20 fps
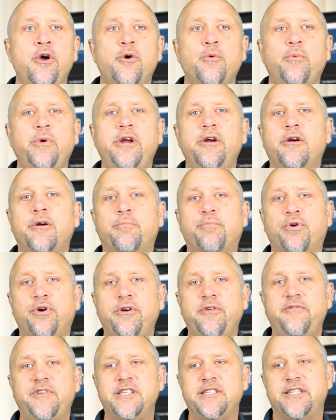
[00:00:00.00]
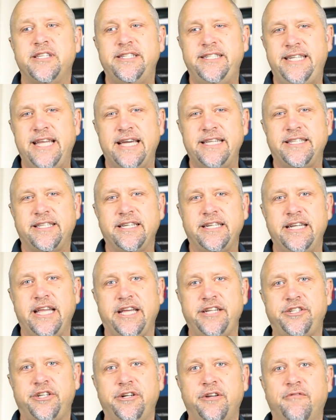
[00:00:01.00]
We are approved as a
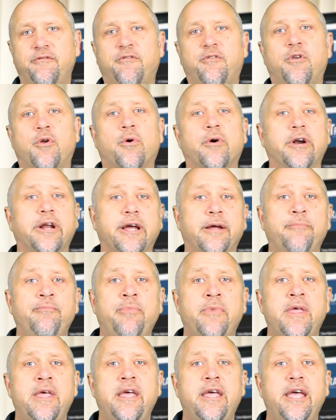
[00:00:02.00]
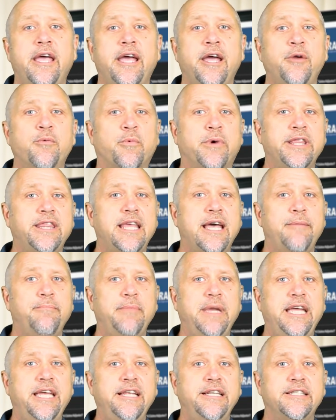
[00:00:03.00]
designation in Florida. And what that
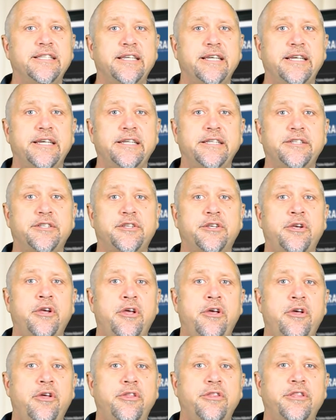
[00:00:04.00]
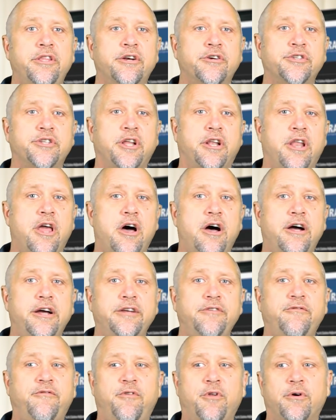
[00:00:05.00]
means is there's a law
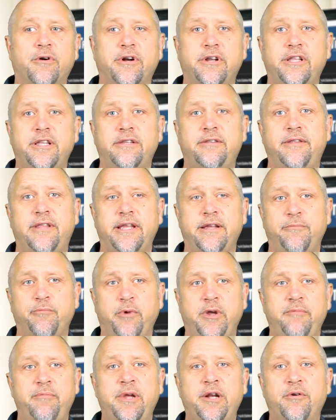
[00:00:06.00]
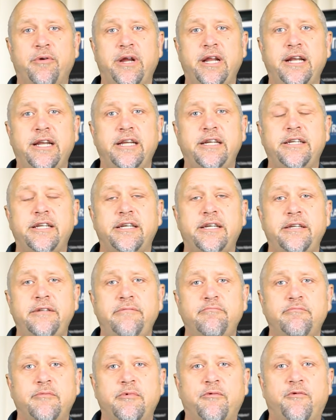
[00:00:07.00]
in Florida that we've been written into
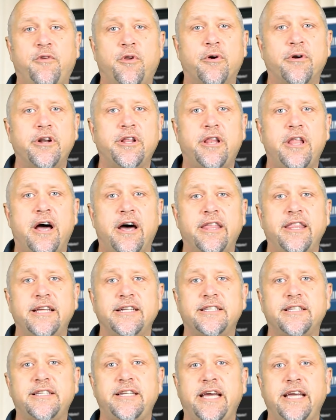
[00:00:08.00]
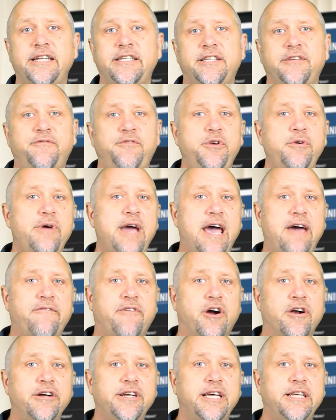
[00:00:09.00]
Florida law that states if you have
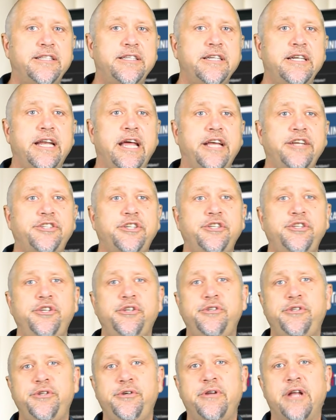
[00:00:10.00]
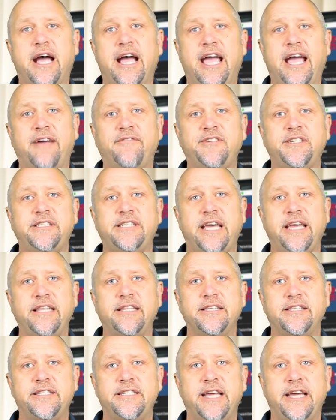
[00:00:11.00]
our designation, you do not have to take
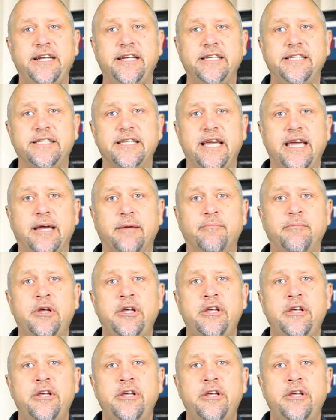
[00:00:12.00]
the state exam.